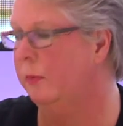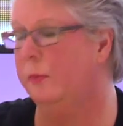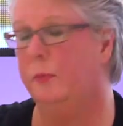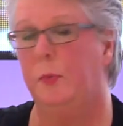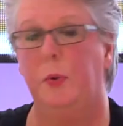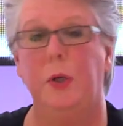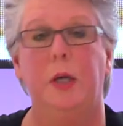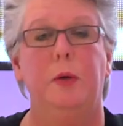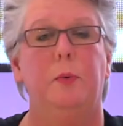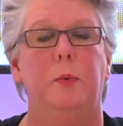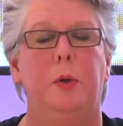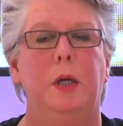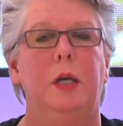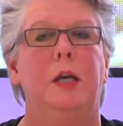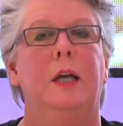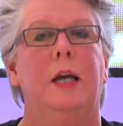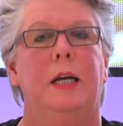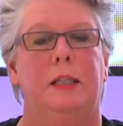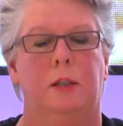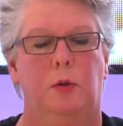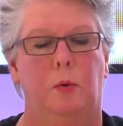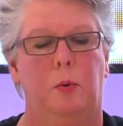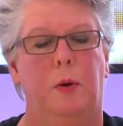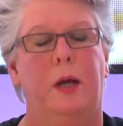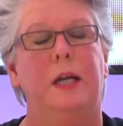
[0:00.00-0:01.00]
We
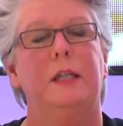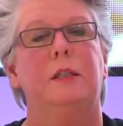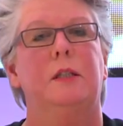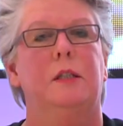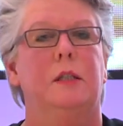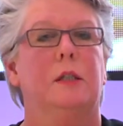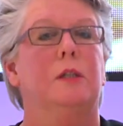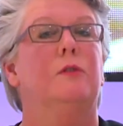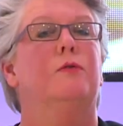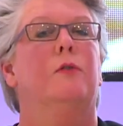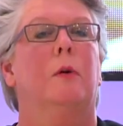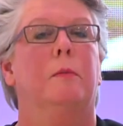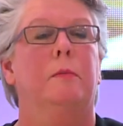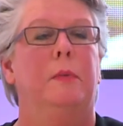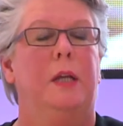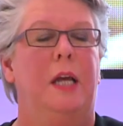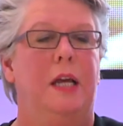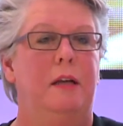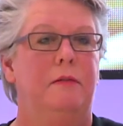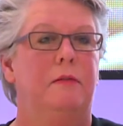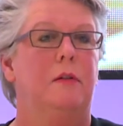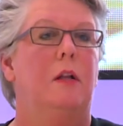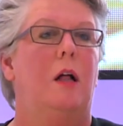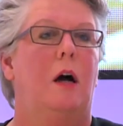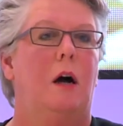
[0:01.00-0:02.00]
get questions from
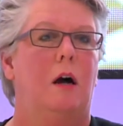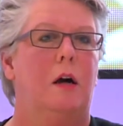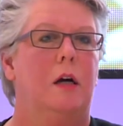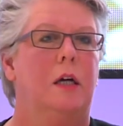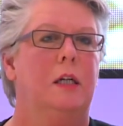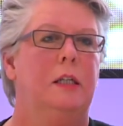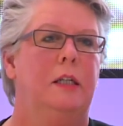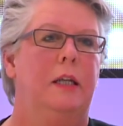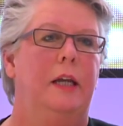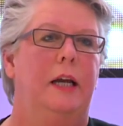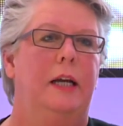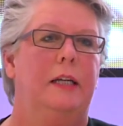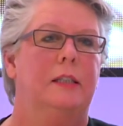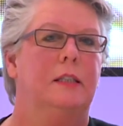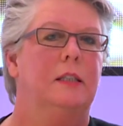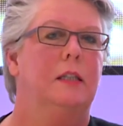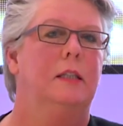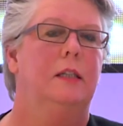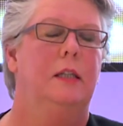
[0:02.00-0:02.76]
naval architects,